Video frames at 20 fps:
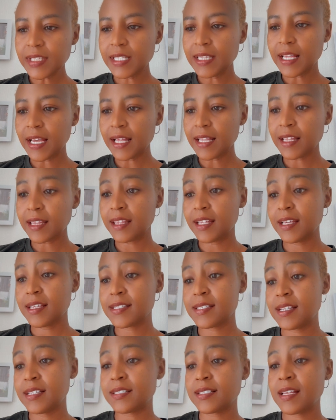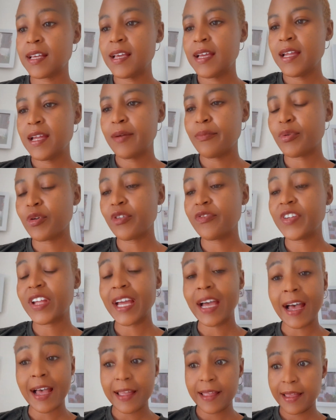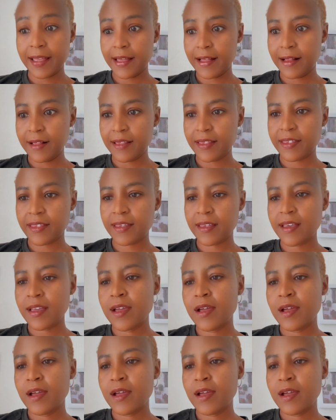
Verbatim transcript: The other thing is it improving eye health,